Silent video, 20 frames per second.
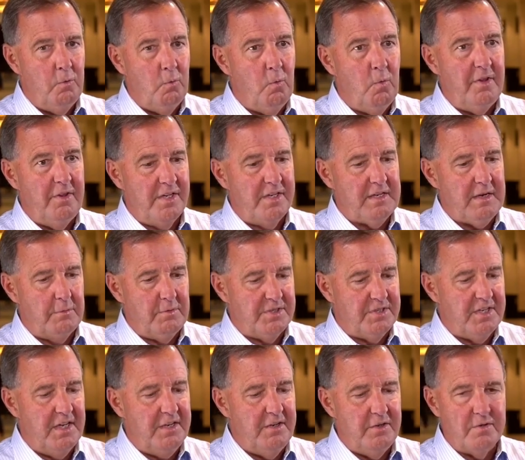one of the things I would
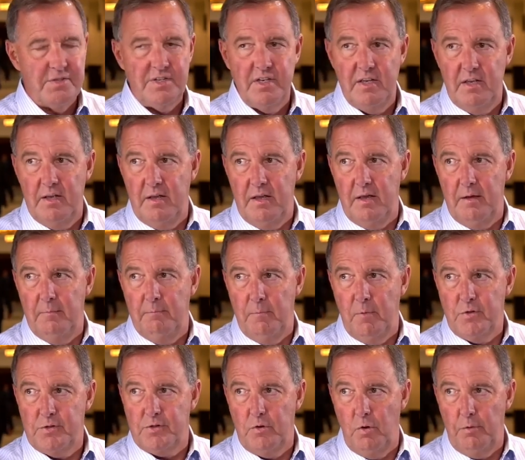say to you is,
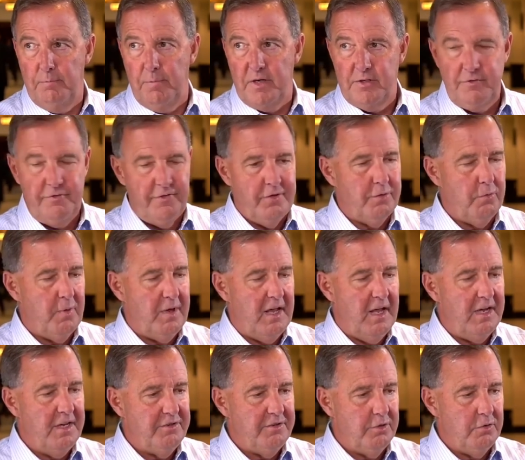most gold bugs feel the way
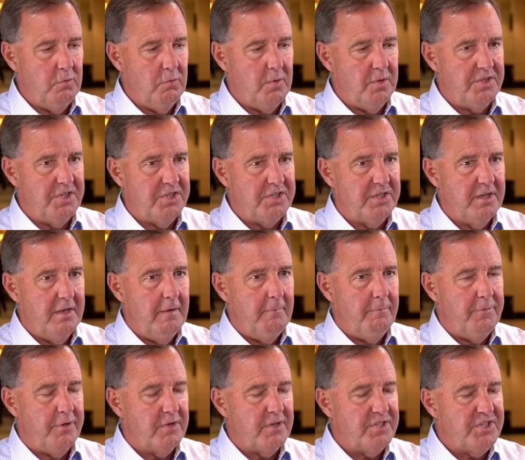I do, which is
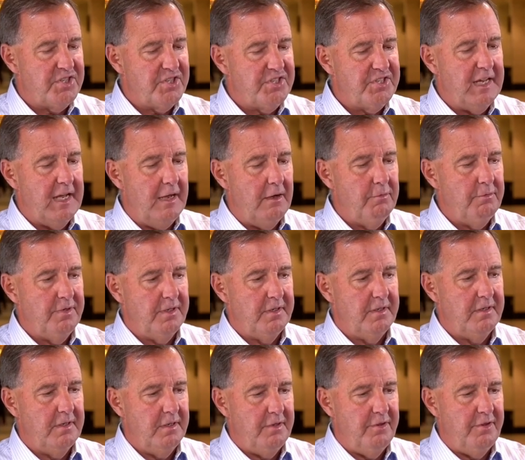they're
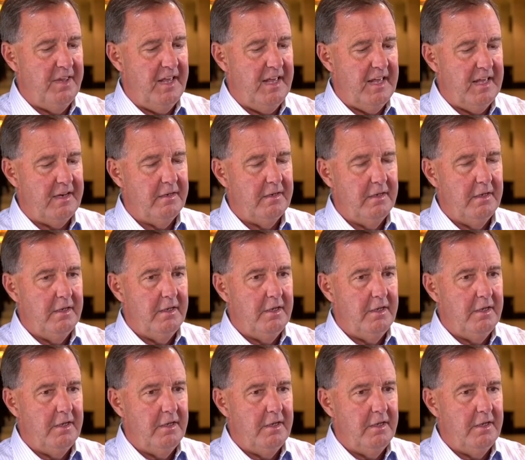astounded that